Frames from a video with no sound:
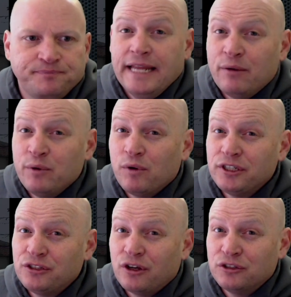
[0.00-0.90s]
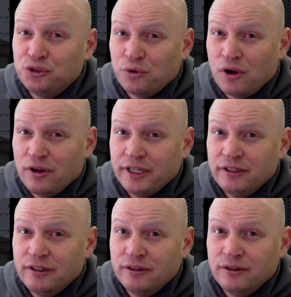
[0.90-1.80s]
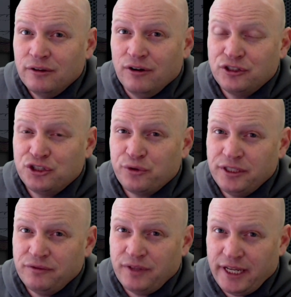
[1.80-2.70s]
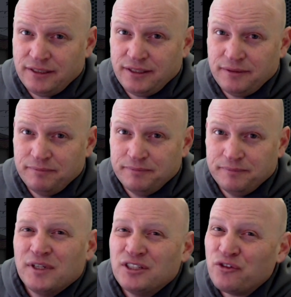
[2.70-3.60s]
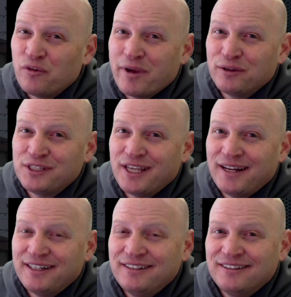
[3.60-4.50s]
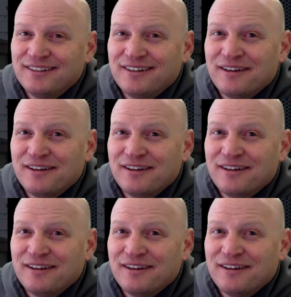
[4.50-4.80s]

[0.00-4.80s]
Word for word: Now we want to start drawing our strings of lights. Just for my own sanity,